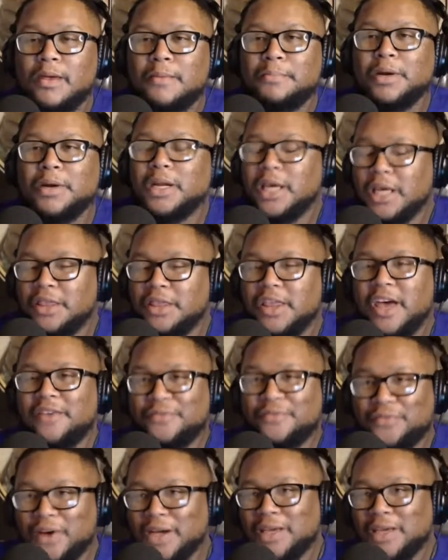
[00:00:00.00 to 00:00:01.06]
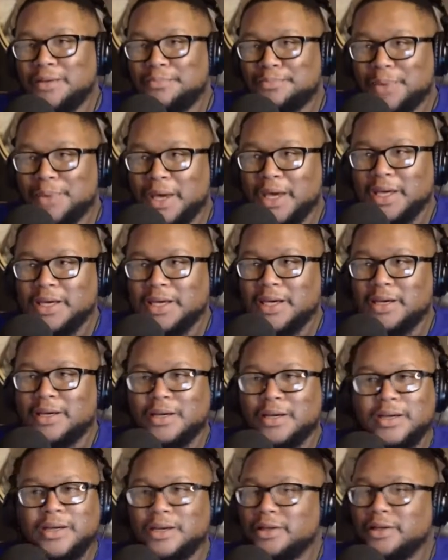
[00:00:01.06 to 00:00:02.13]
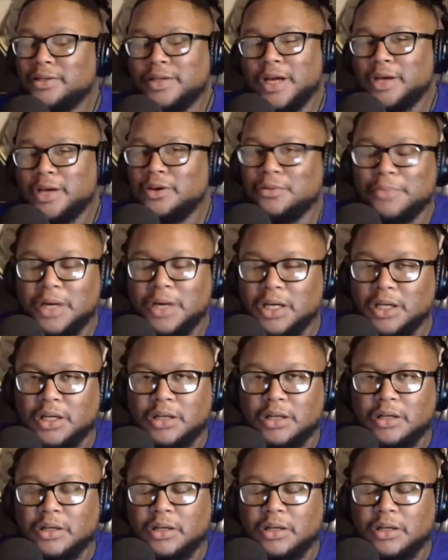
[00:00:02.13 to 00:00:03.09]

But in that fucking bank, it's not your money.